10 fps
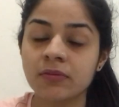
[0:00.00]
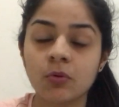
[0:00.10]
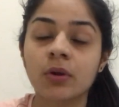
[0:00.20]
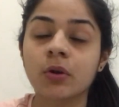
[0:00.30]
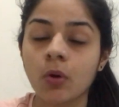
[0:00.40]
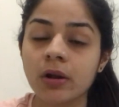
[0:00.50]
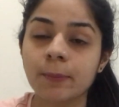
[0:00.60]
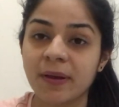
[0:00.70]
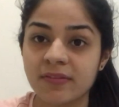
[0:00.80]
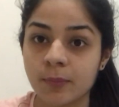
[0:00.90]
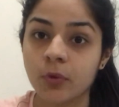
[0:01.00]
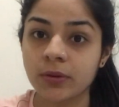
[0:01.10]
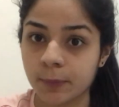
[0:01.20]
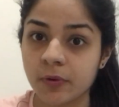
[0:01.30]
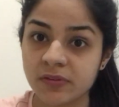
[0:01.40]
So it all depends upon
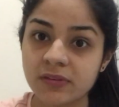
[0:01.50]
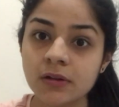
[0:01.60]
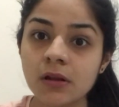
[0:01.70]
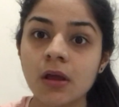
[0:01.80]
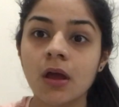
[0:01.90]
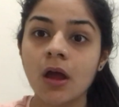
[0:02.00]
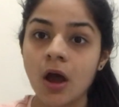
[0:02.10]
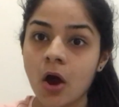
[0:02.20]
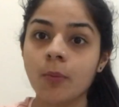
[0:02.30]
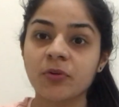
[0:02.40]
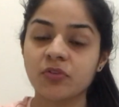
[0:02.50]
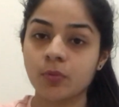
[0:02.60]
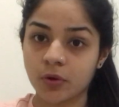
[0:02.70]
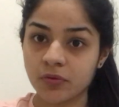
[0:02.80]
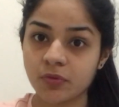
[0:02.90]
the person how much you
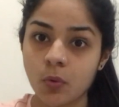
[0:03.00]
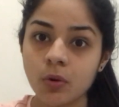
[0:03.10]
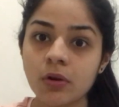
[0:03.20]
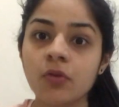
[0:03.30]
want to score.